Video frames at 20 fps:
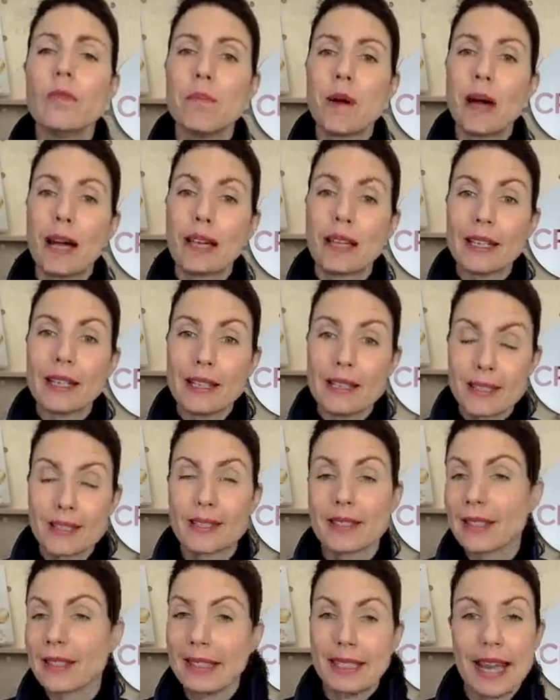but
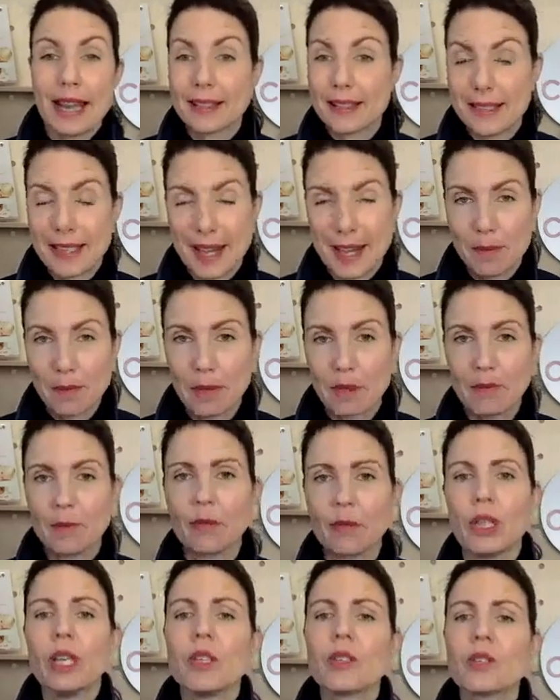it has to happen.
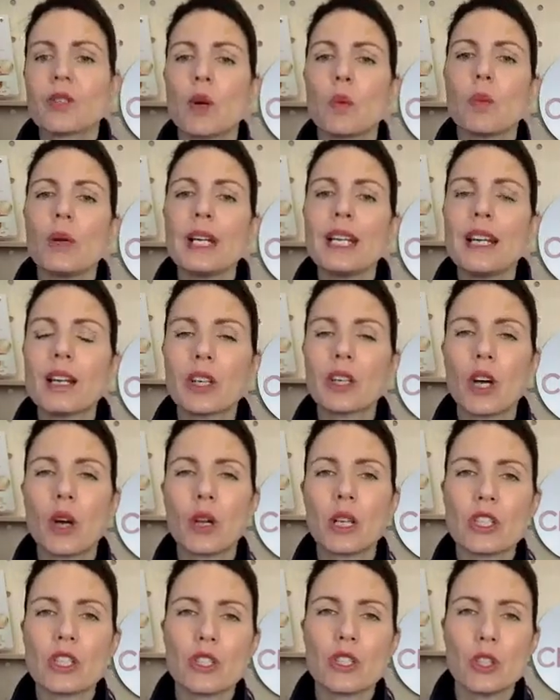So we are
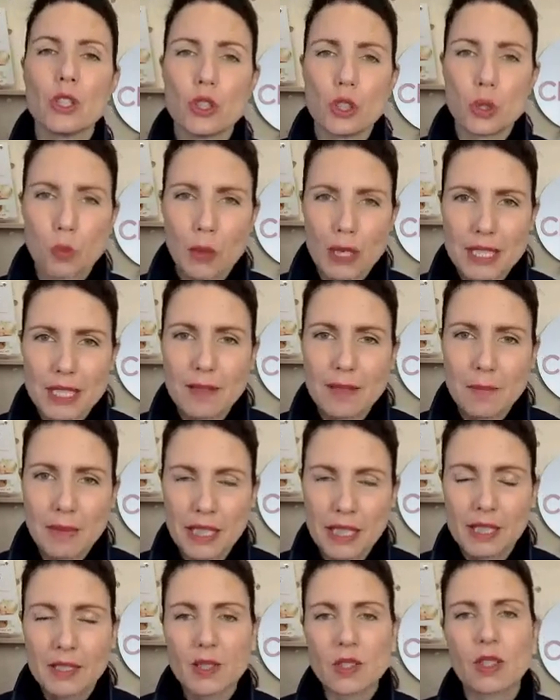going to do 20
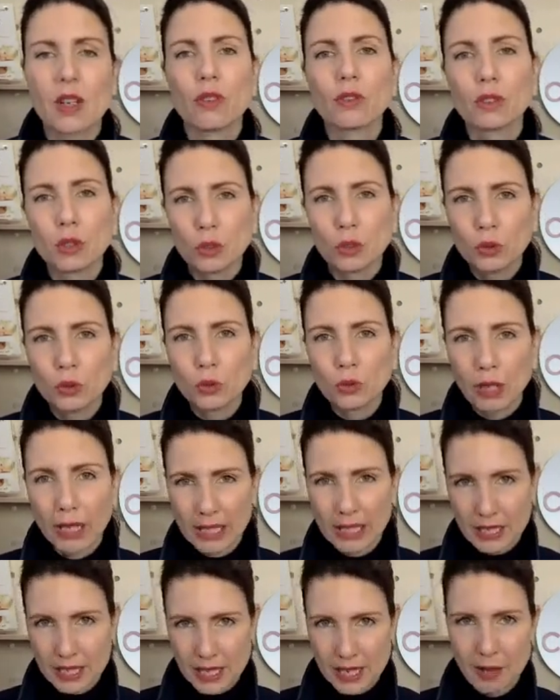minutes of cool
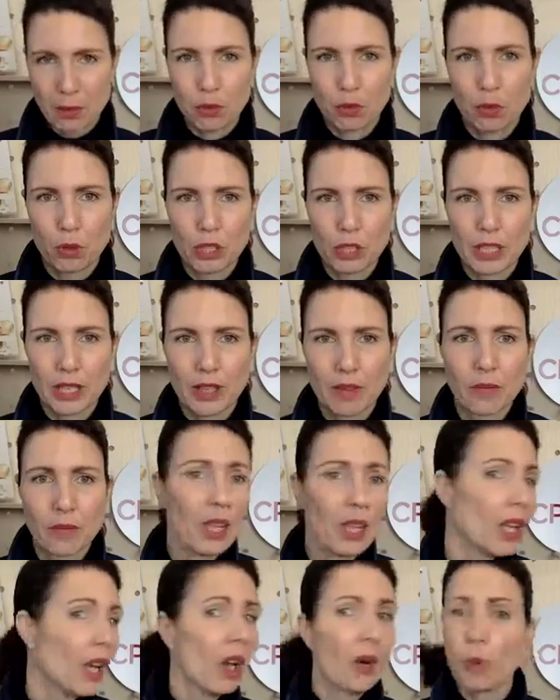running tap water.
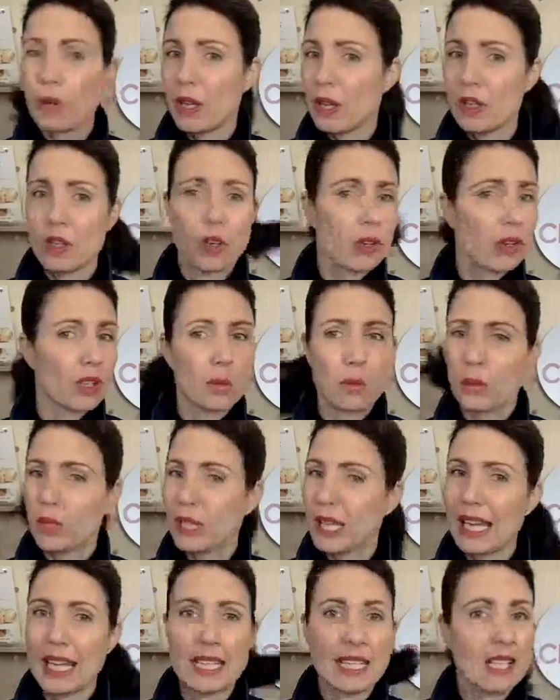We're not going to
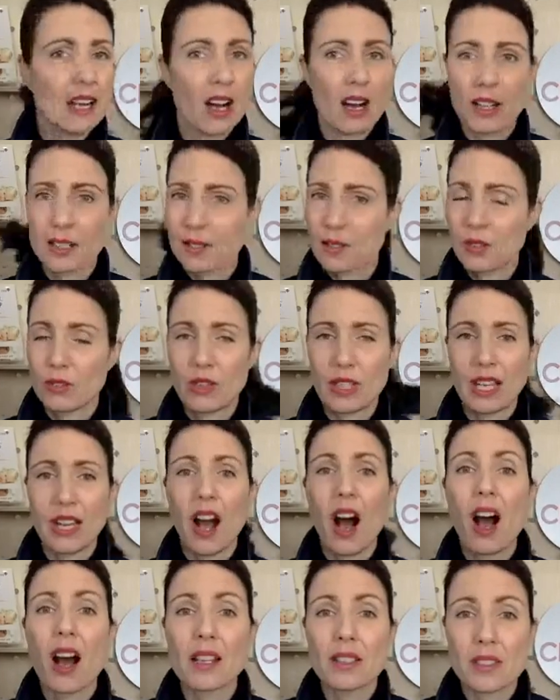put any ice on there.
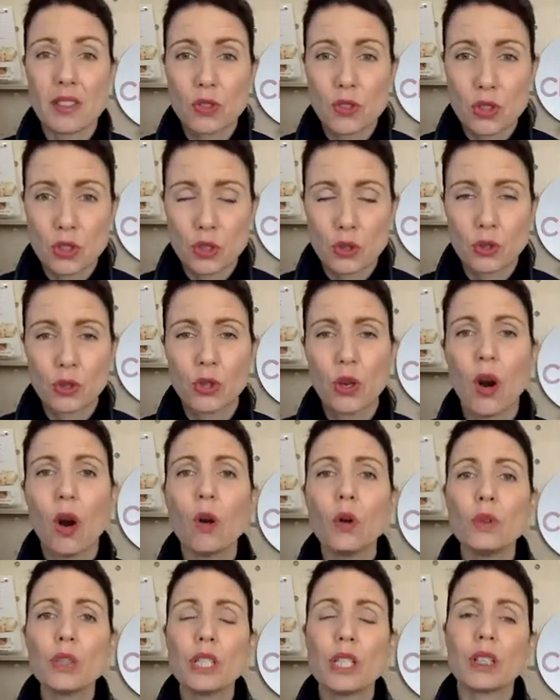Ice is too
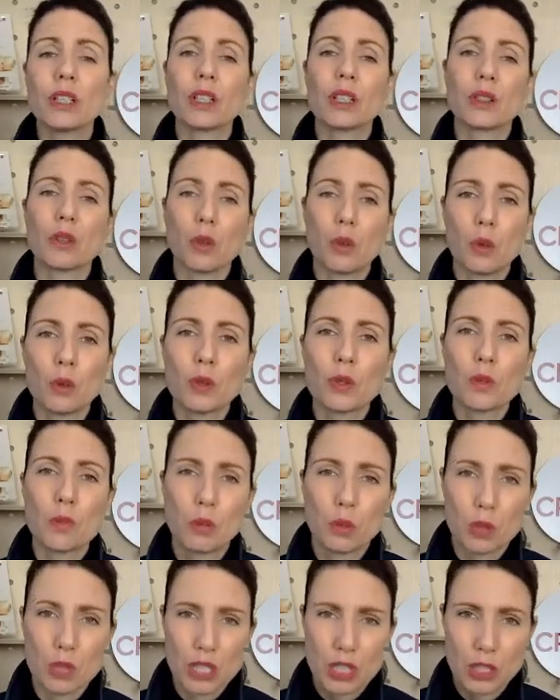cold. It can cause
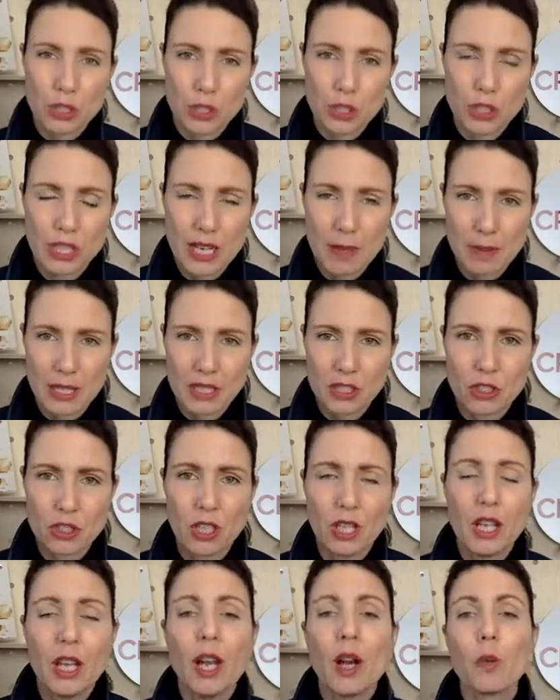more tissue damage.
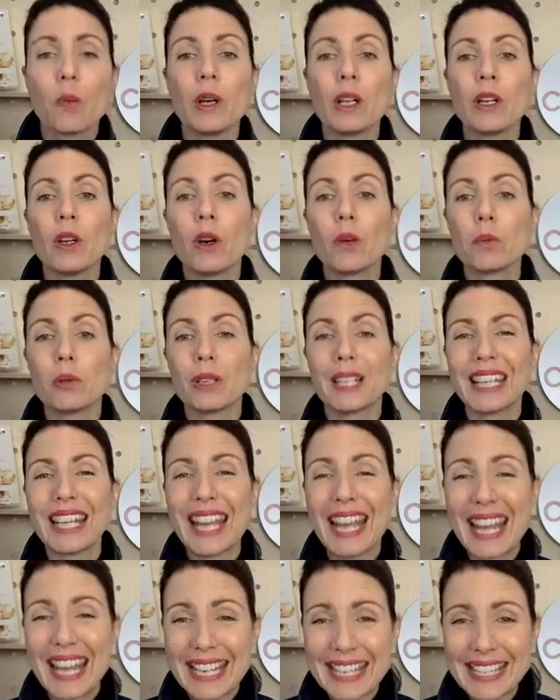We're not putting
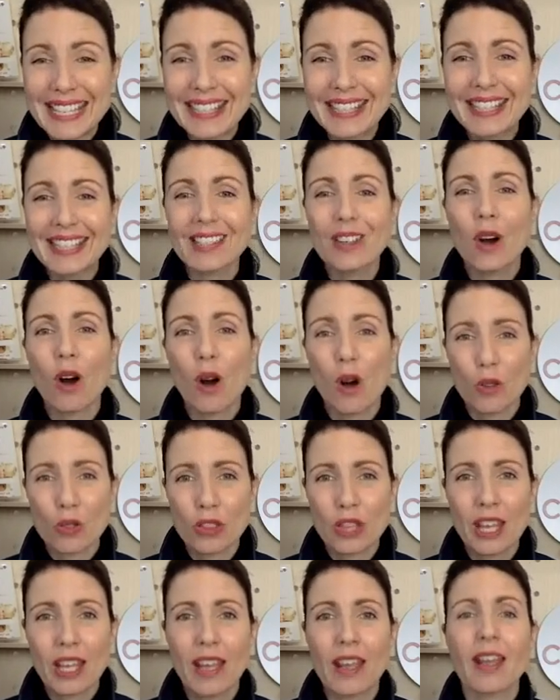anything
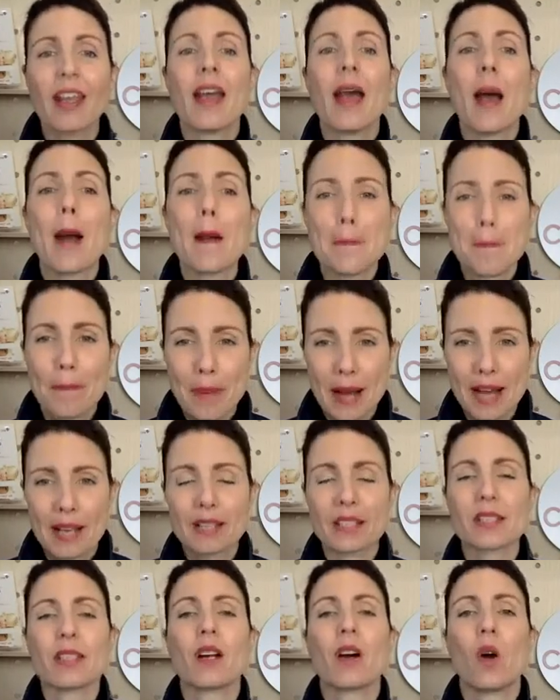on there
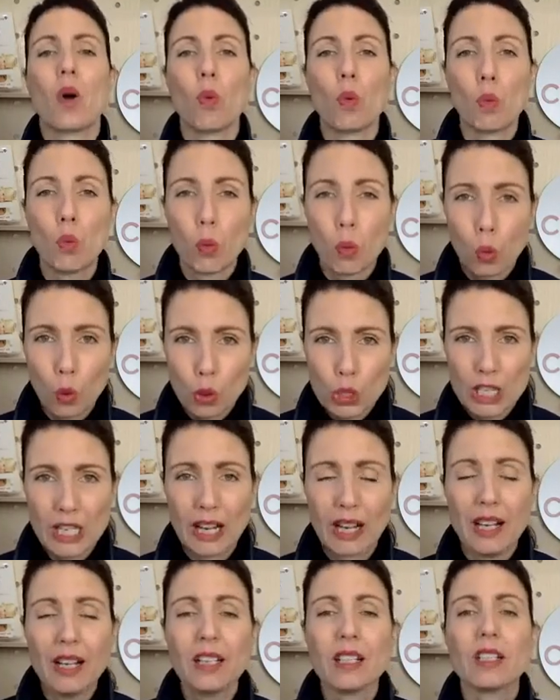but
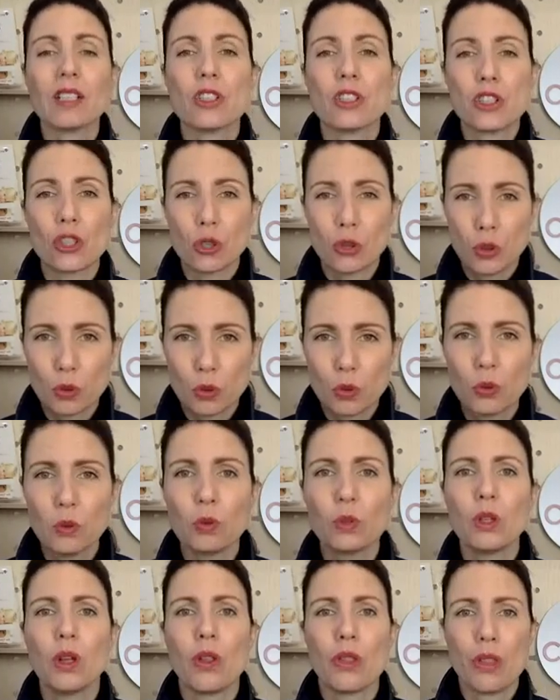water to
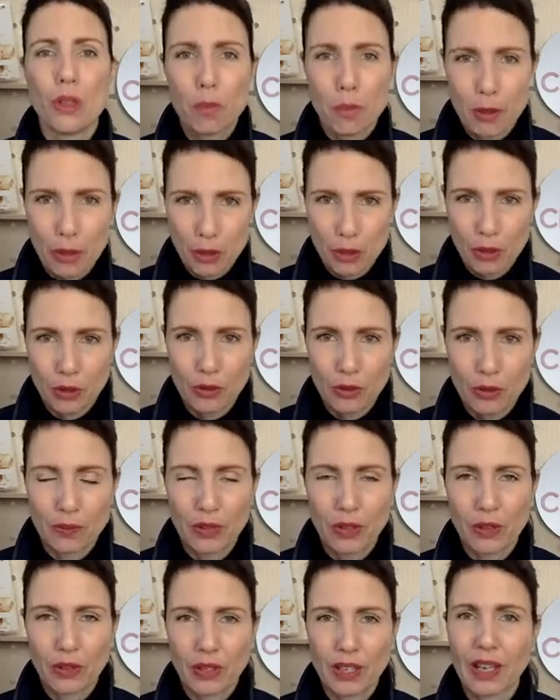cool the burn.
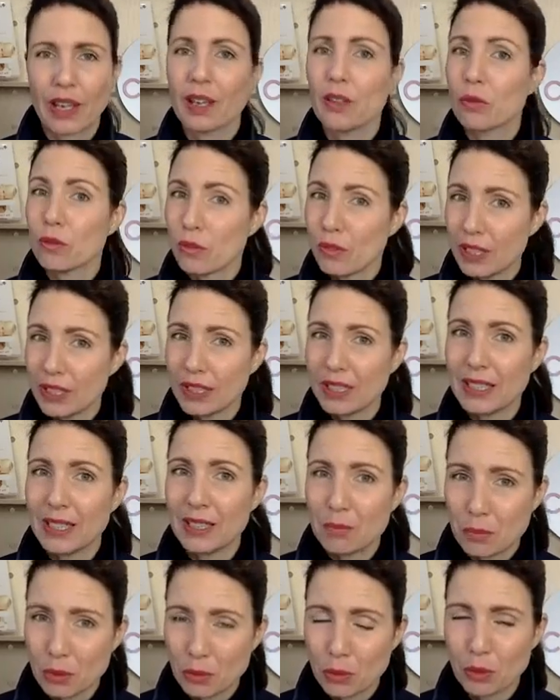Okay, really
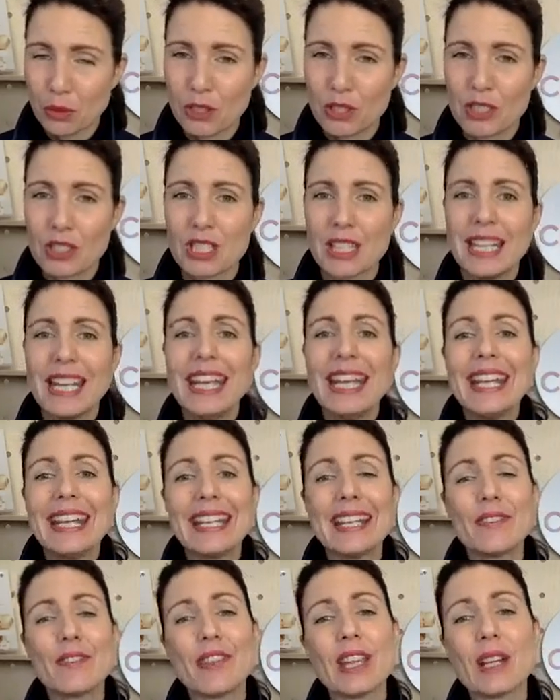important.
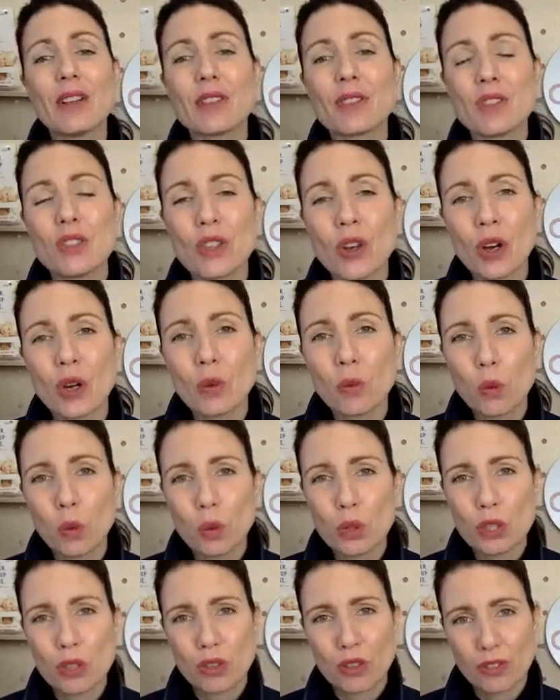If there is no
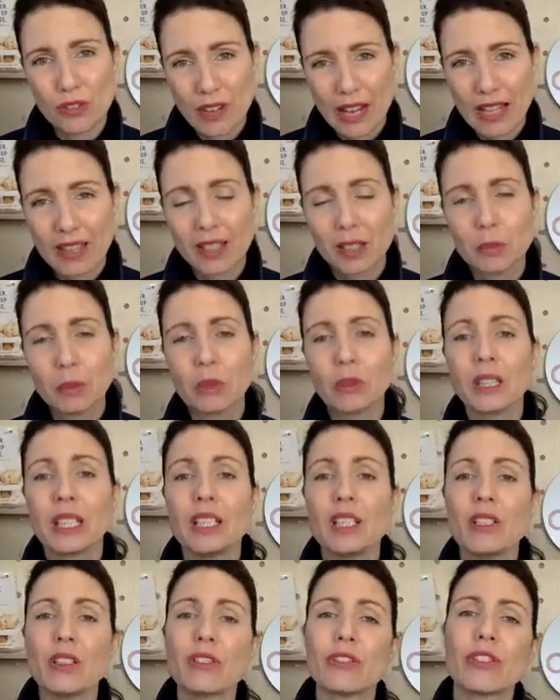water available
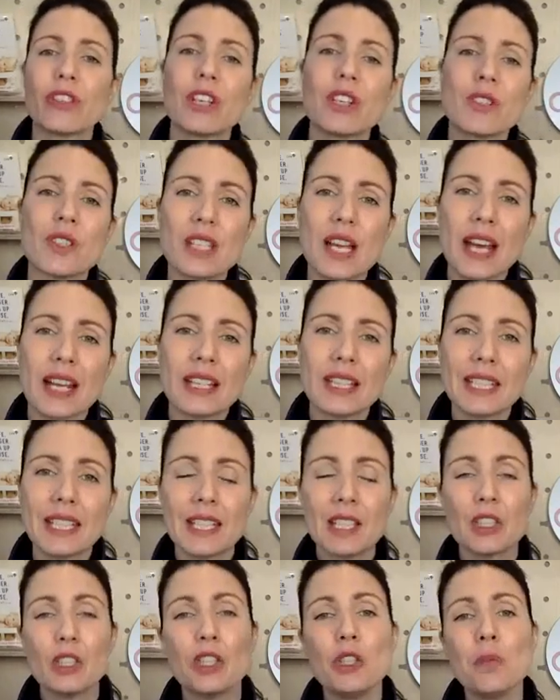in your first aid
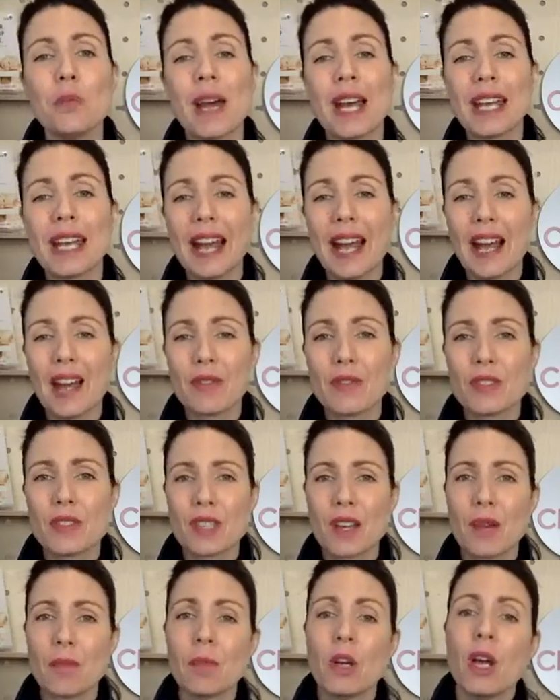kit, you may have
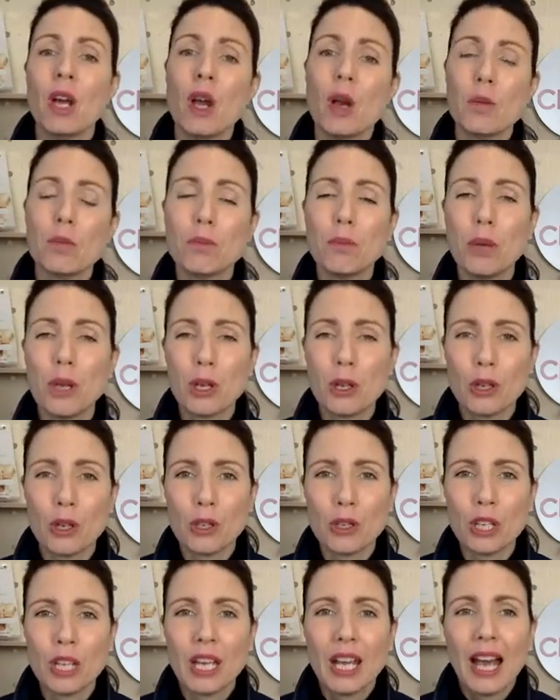some
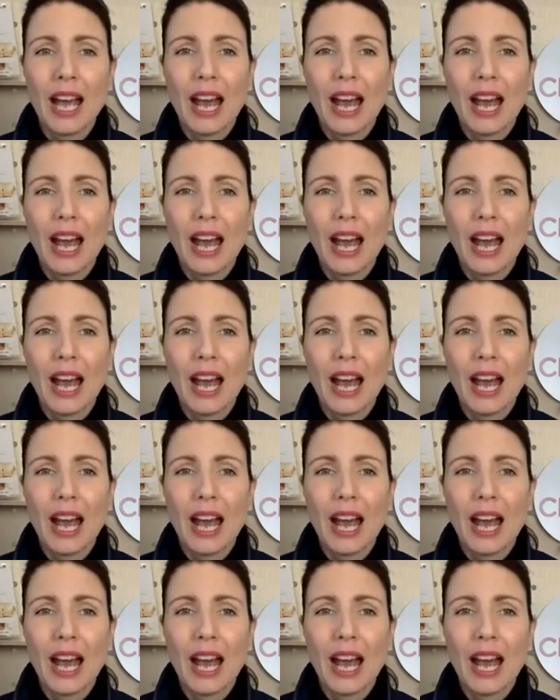burn